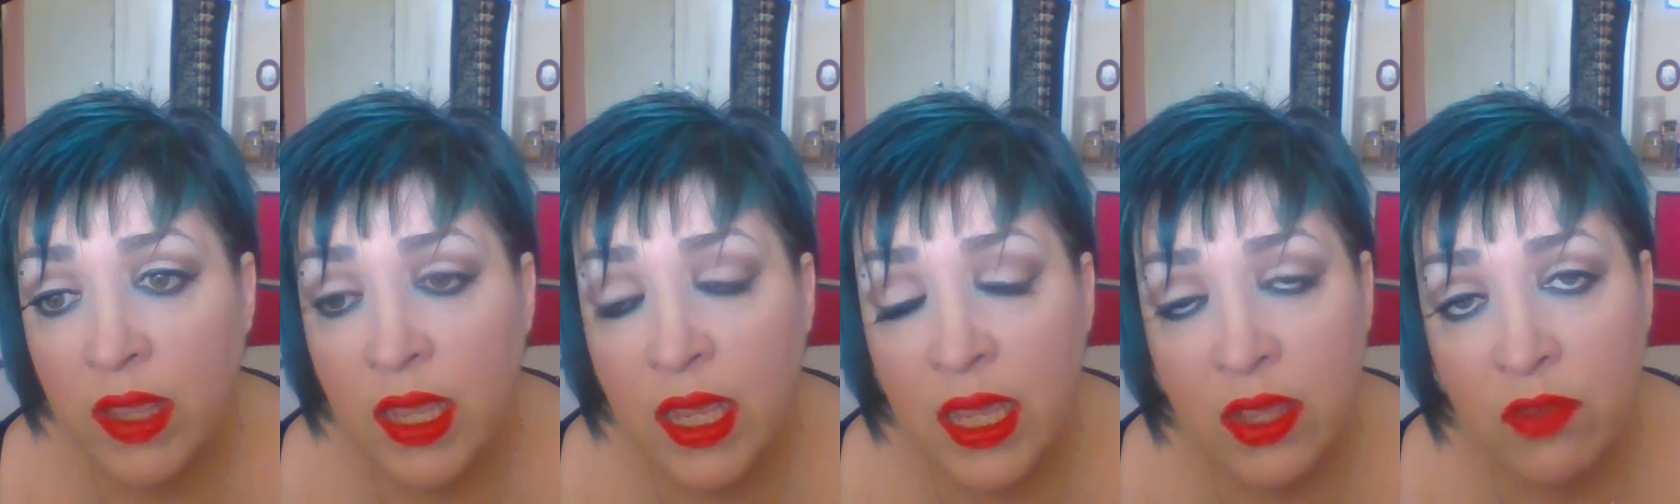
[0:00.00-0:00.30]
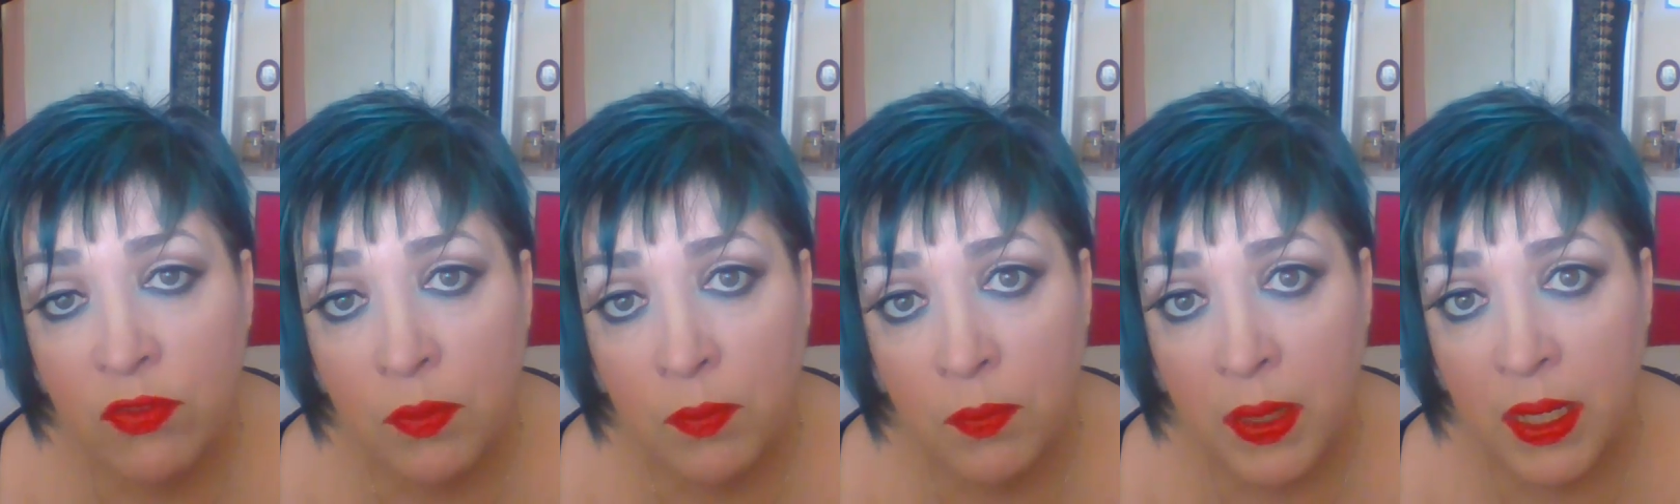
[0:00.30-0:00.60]

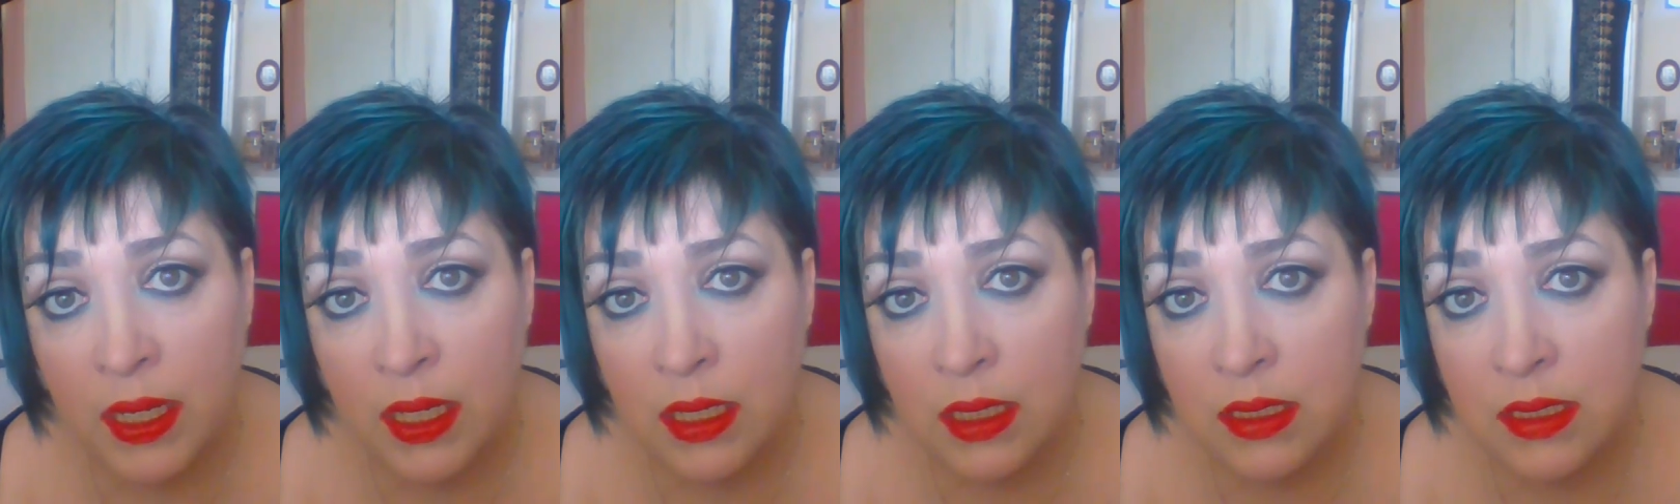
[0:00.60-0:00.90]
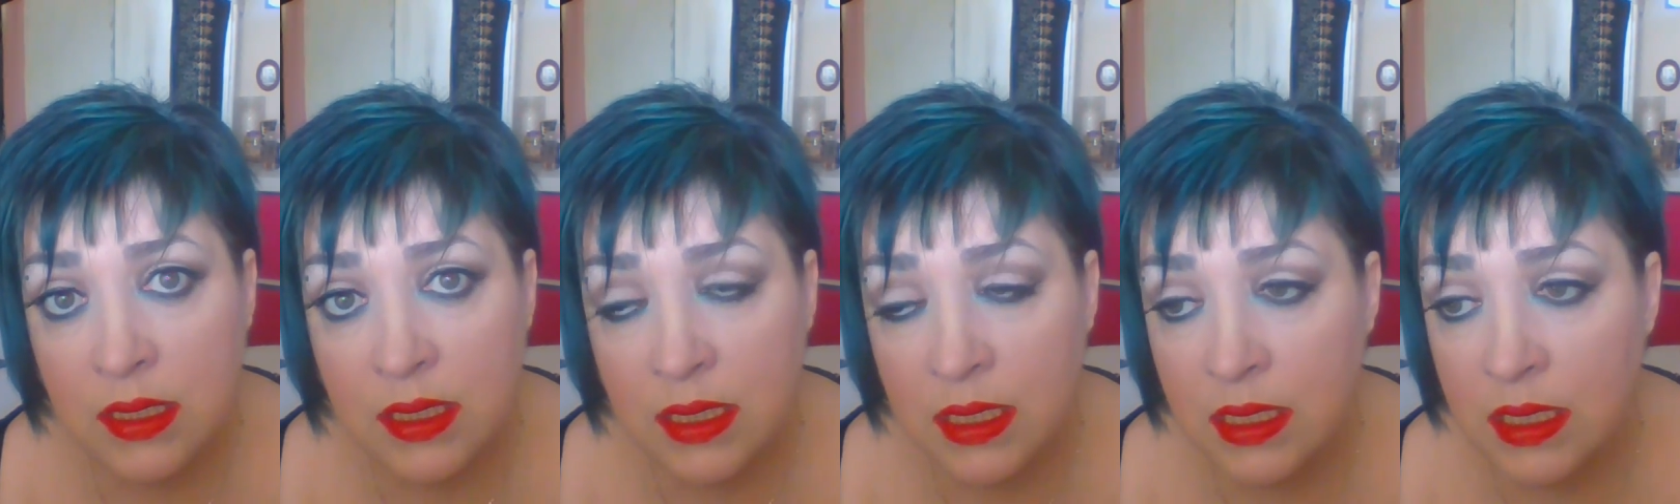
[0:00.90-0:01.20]
even been
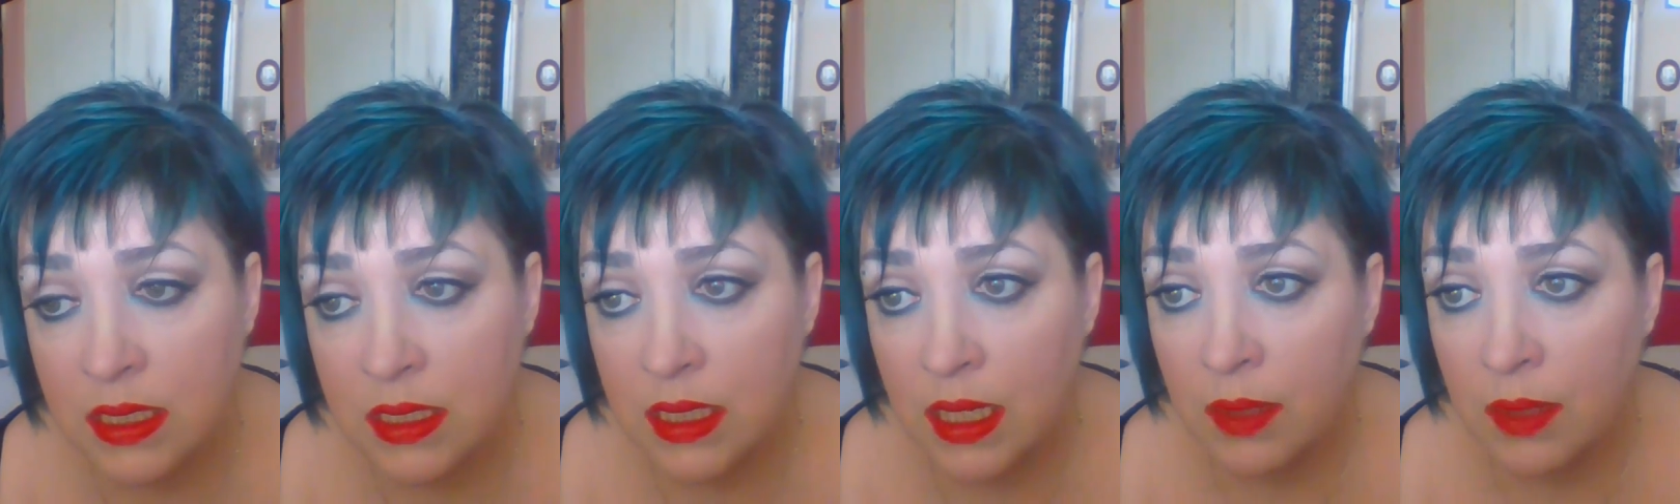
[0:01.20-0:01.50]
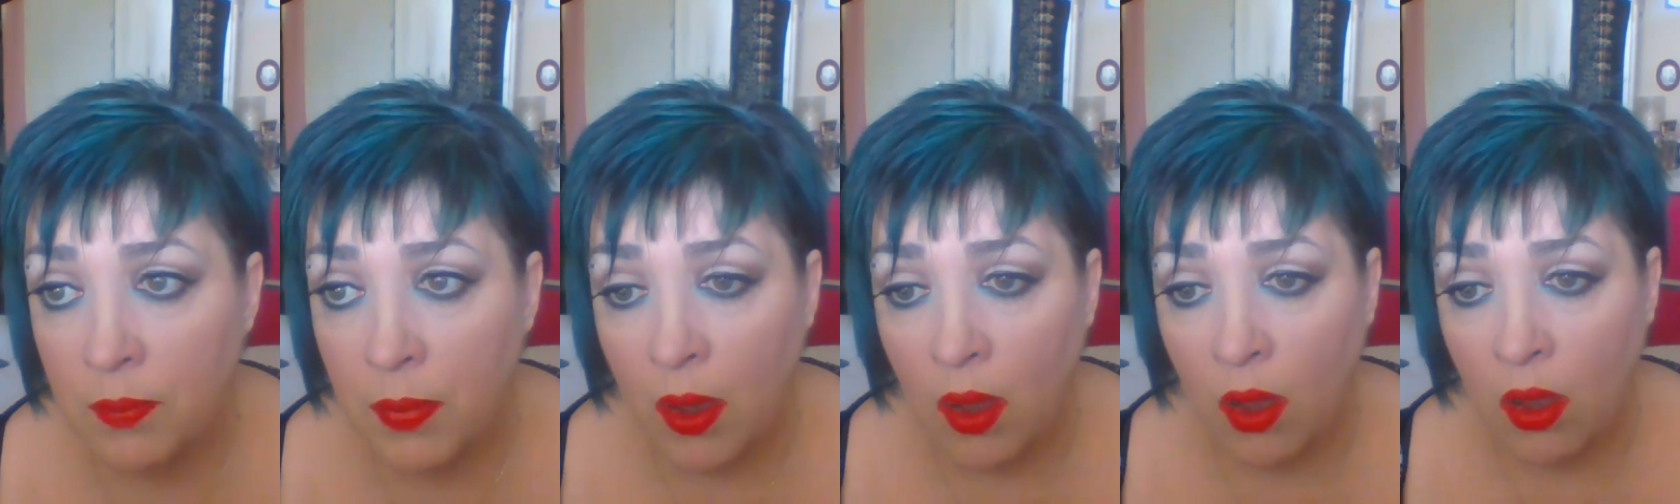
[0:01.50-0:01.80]
considered
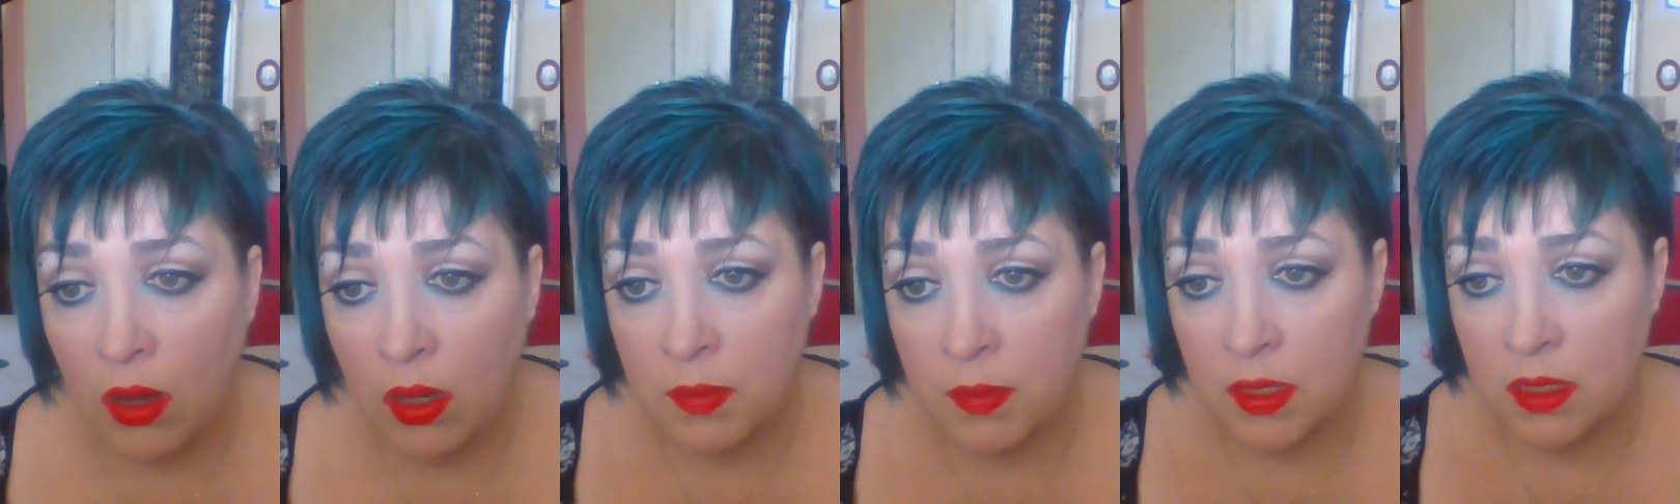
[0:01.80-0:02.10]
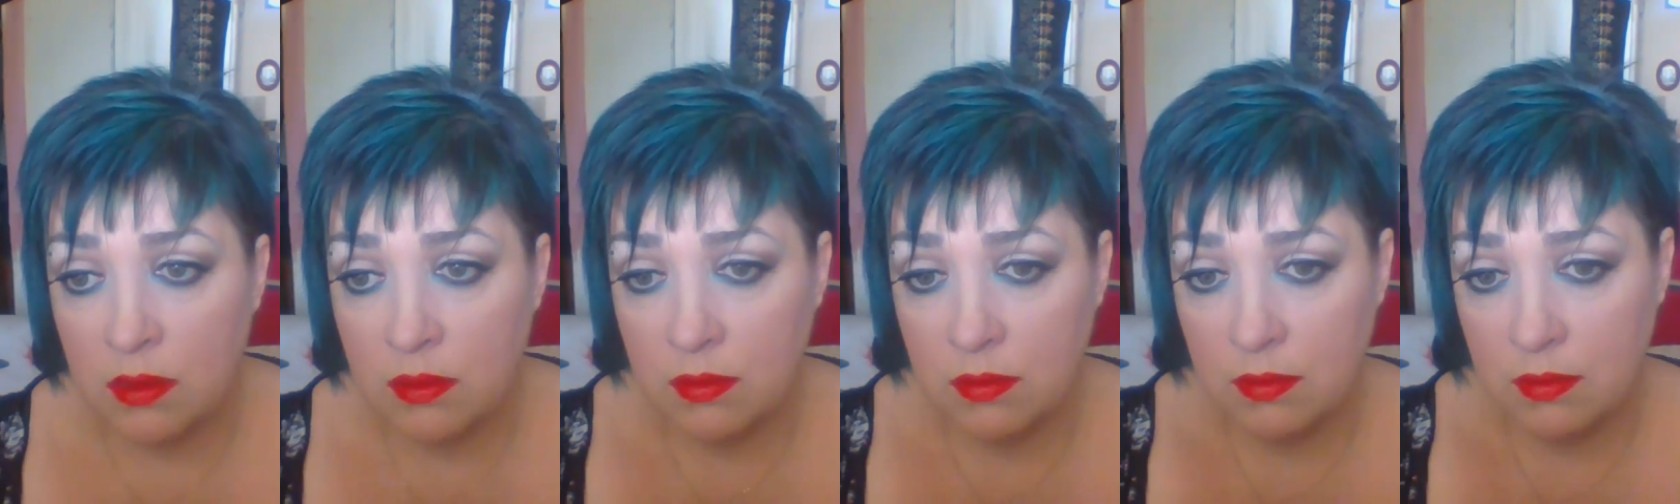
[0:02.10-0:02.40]
in Parliament.